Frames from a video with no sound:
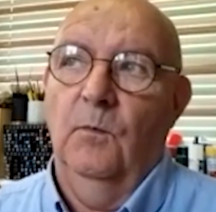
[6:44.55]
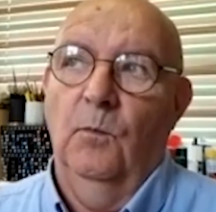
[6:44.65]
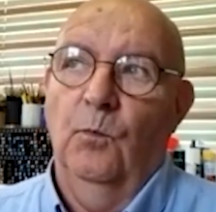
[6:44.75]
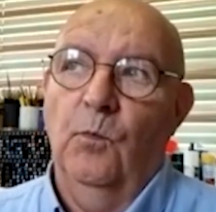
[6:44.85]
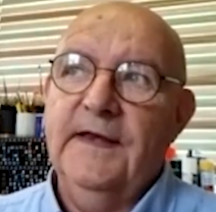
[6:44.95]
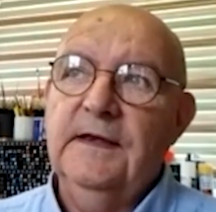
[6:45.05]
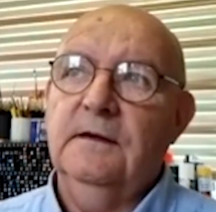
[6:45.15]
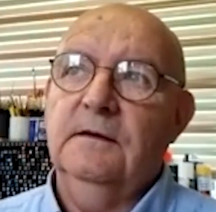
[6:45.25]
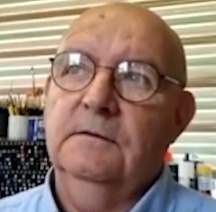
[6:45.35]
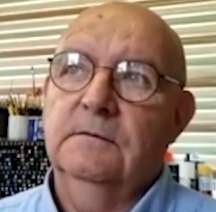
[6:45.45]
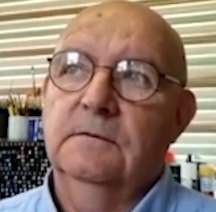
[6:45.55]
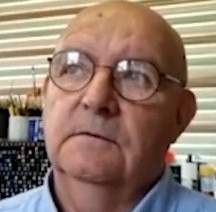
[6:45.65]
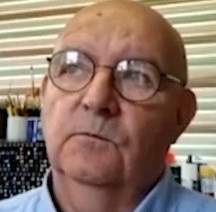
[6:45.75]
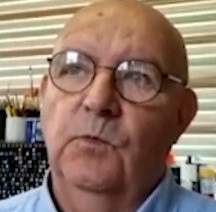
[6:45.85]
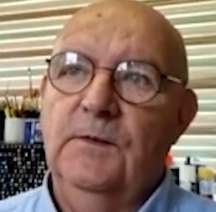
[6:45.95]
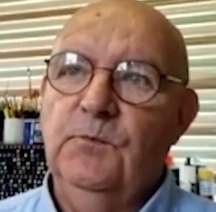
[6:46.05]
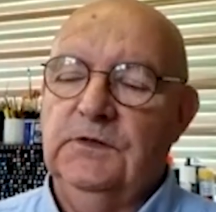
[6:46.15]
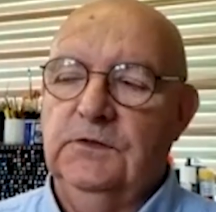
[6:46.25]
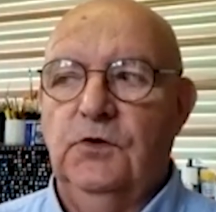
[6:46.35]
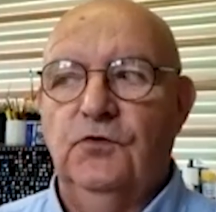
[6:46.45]
When we
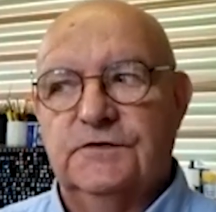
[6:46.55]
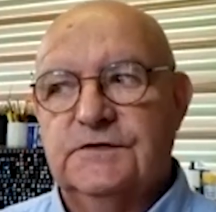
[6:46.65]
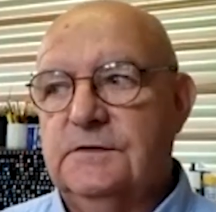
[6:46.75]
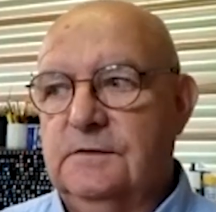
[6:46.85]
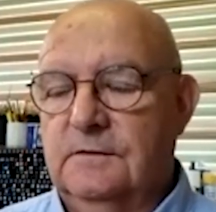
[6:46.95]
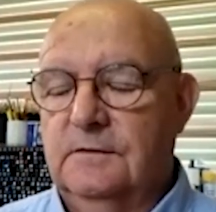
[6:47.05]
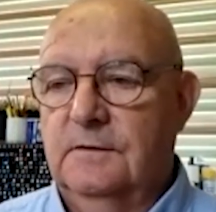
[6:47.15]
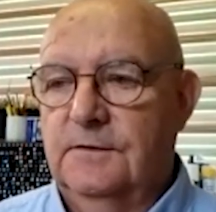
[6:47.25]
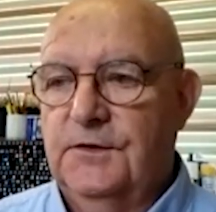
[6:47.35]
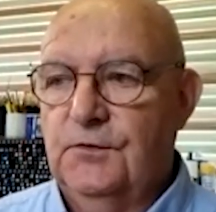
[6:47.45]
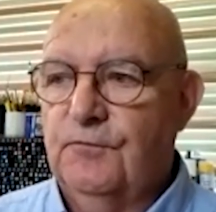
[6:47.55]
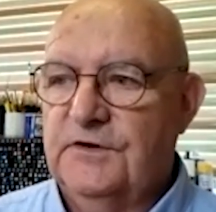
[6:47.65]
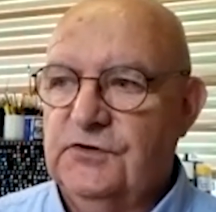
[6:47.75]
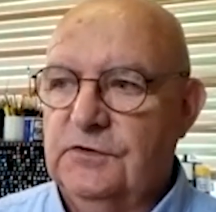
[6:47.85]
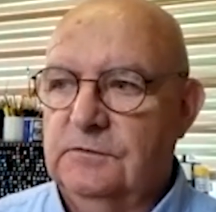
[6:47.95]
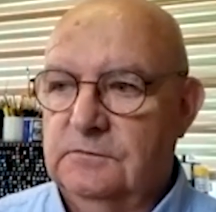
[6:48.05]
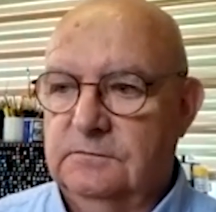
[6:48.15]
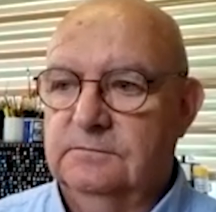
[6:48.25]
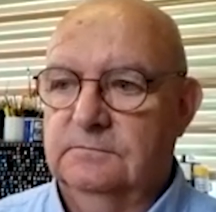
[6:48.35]
looked at the original